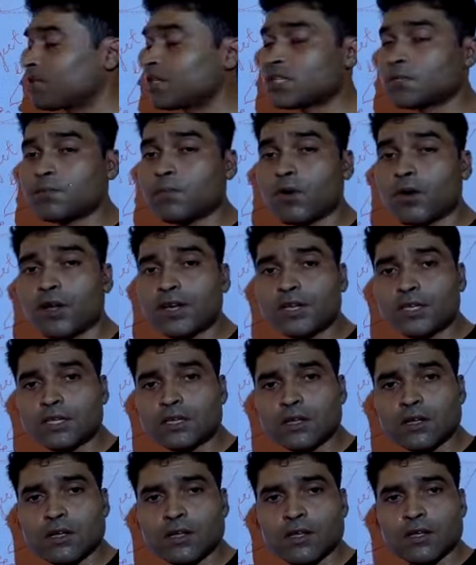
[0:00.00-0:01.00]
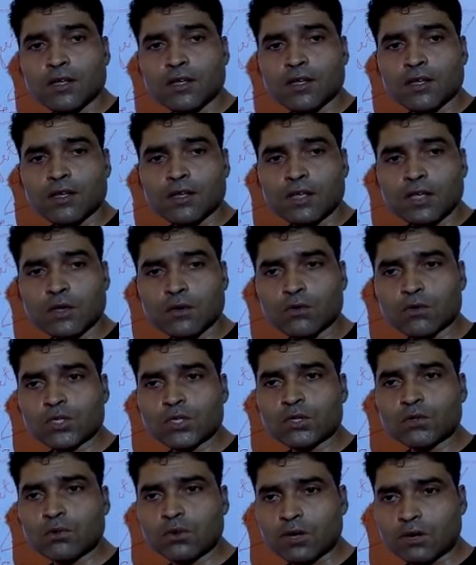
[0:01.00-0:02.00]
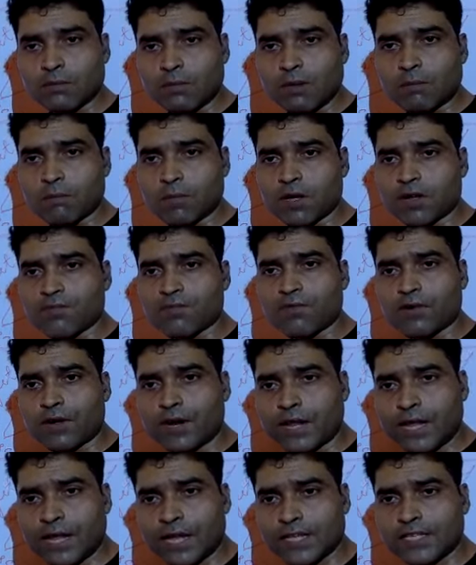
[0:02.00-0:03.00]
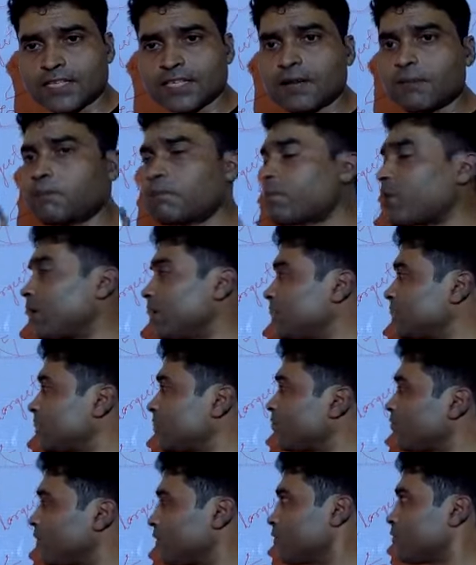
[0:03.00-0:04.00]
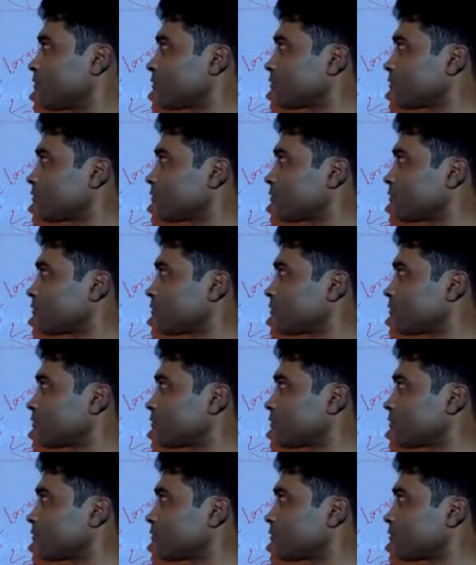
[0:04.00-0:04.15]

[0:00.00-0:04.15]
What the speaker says: This point you should remember for exam point of view.